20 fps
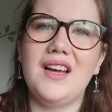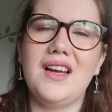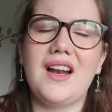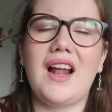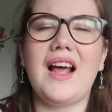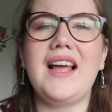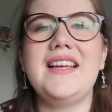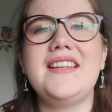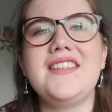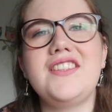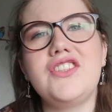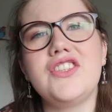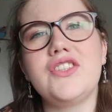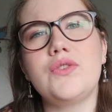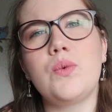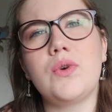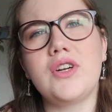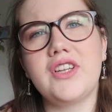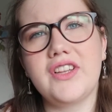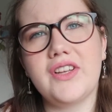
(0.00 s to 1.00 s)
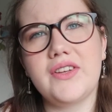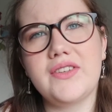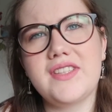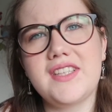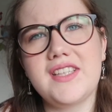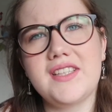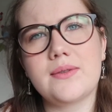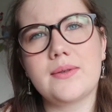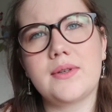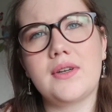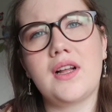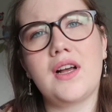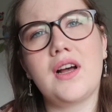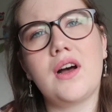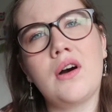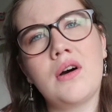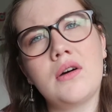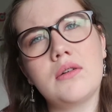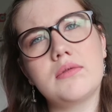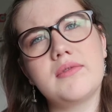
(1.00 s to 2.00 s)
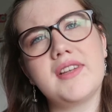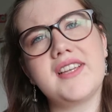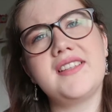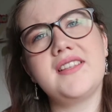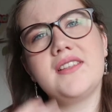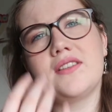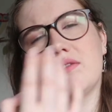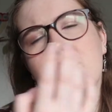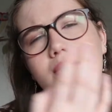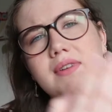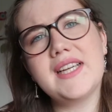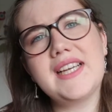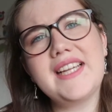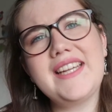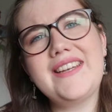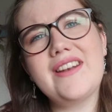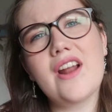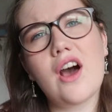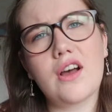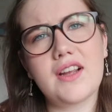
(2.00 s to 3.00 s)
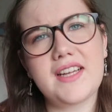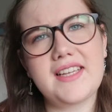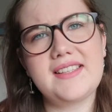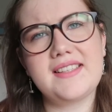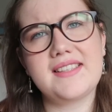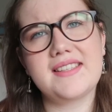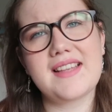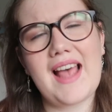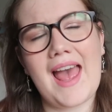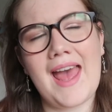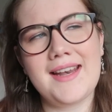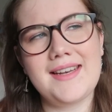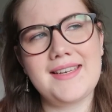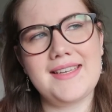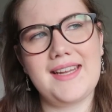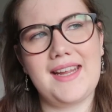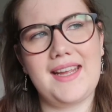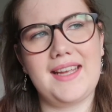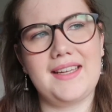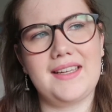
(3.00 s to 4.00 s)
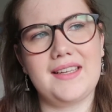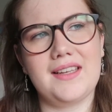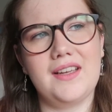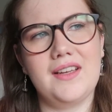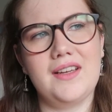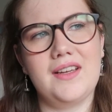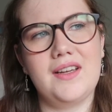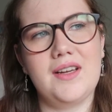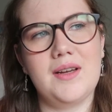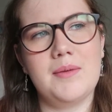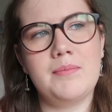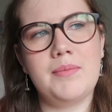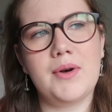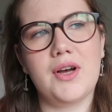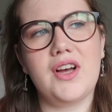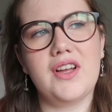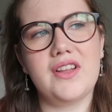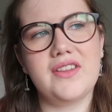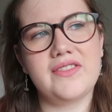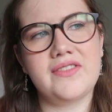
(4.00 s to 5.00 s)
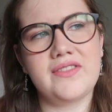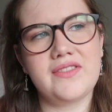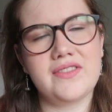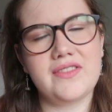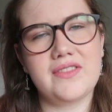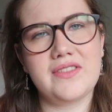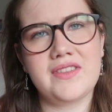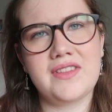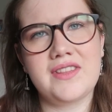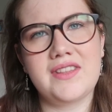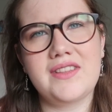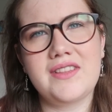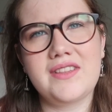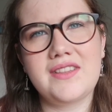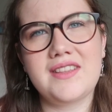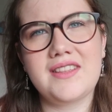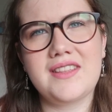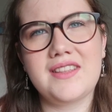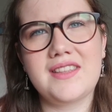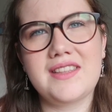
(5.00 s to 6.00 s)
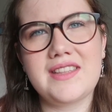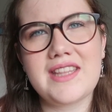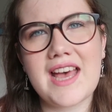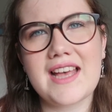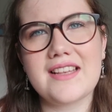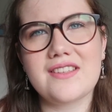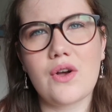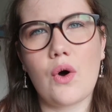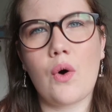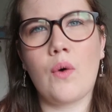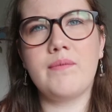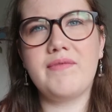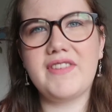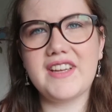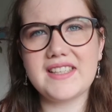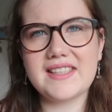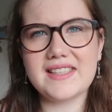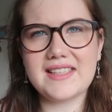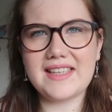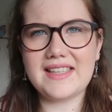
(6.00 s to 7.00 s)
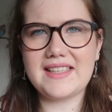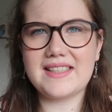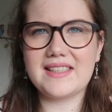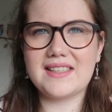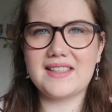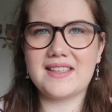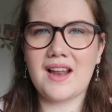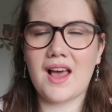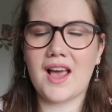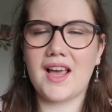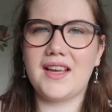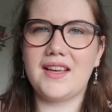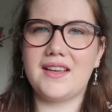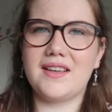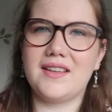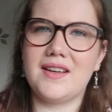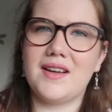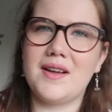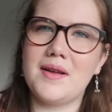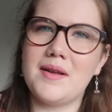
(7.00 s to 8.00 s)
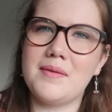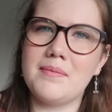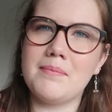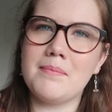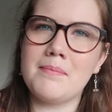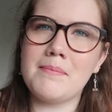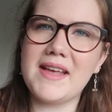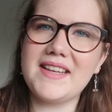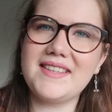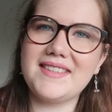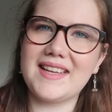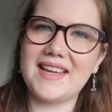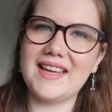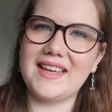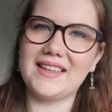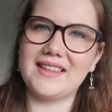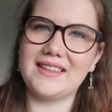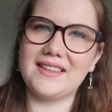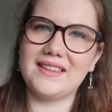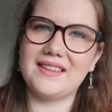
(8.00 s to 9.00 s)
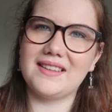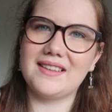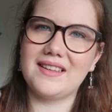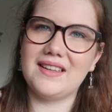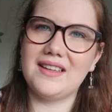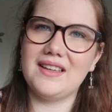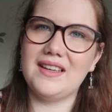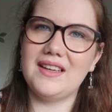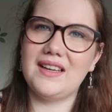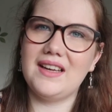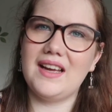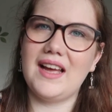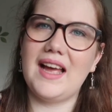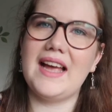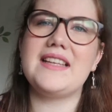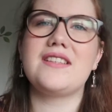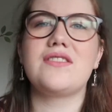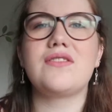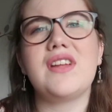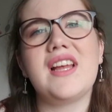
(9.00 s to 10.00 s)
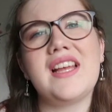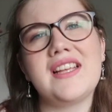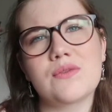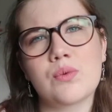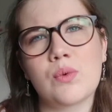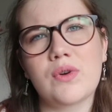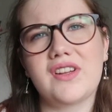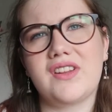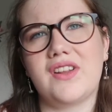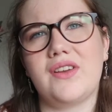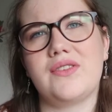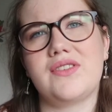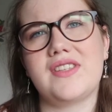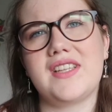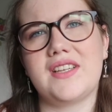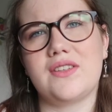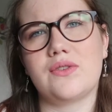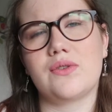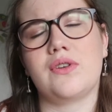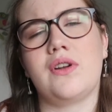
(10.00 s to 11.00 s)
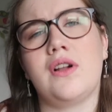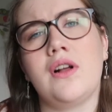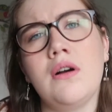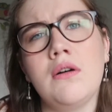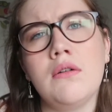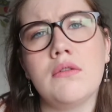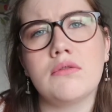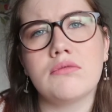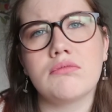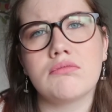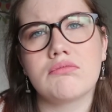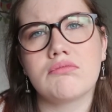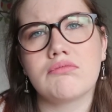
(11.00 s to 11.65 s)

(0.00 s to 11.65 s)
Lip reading: Like, it's just one of those scenes where you're like, oh, this is a really nice ending, but there's obviously, like, missing. It's one of those things where you're like, oh,